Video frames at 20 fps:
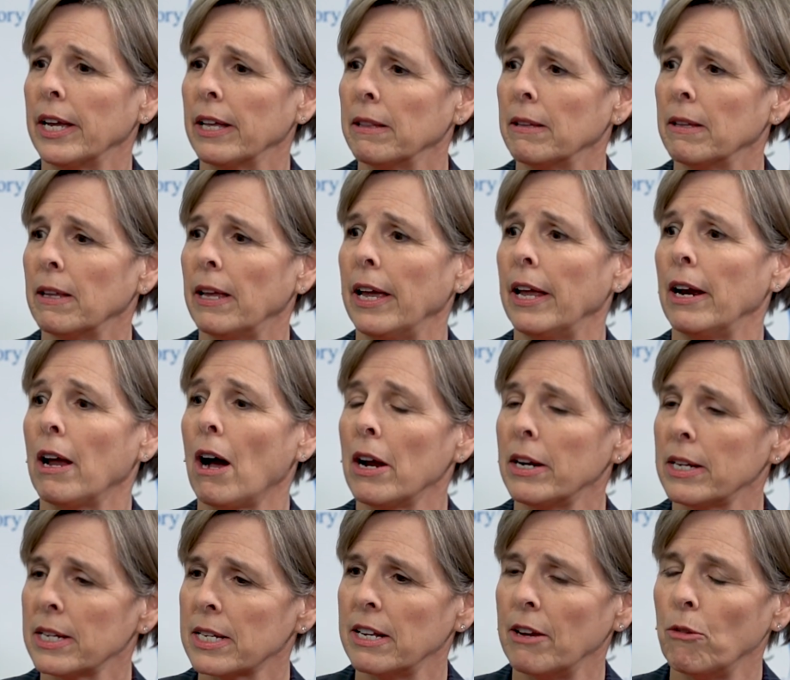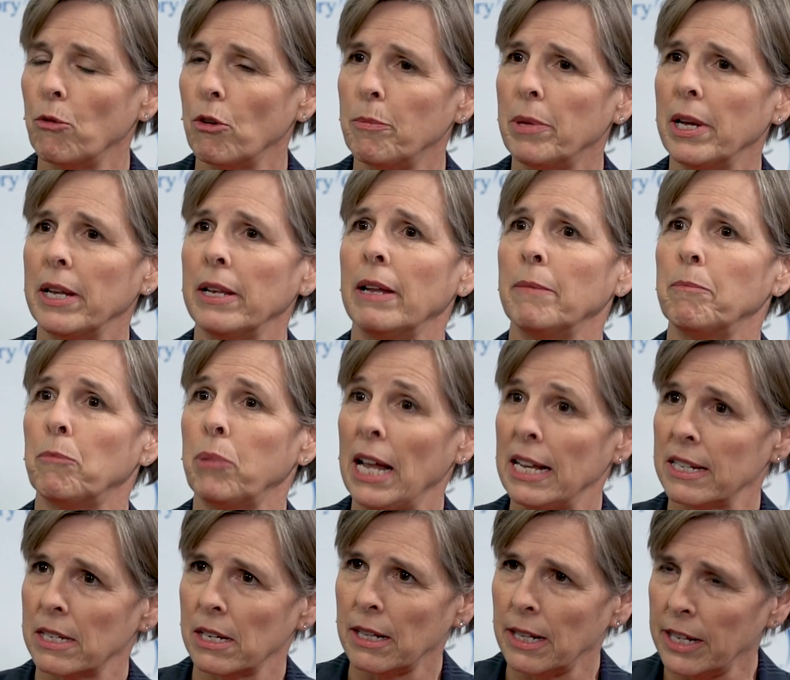and honestly, we've been
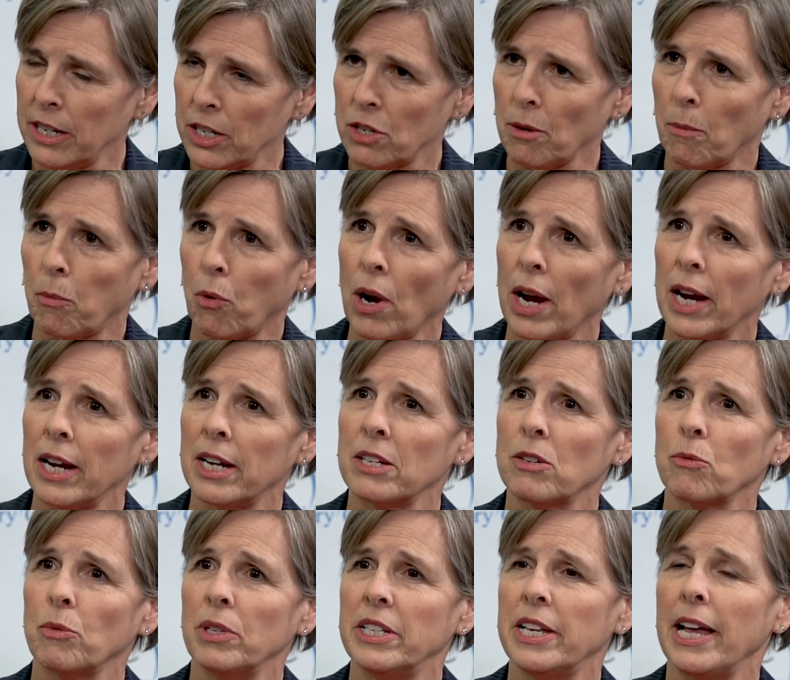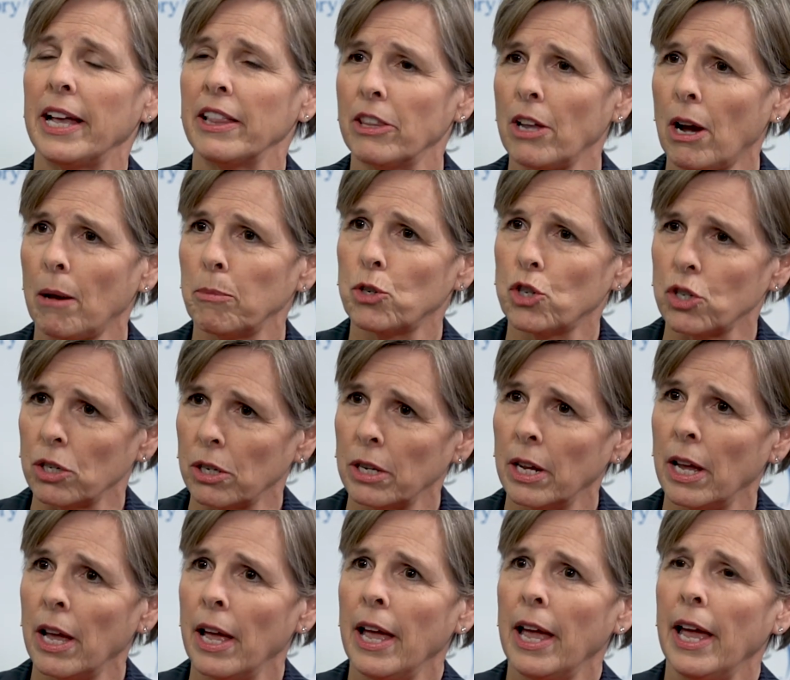pleasantly surprised with the adoption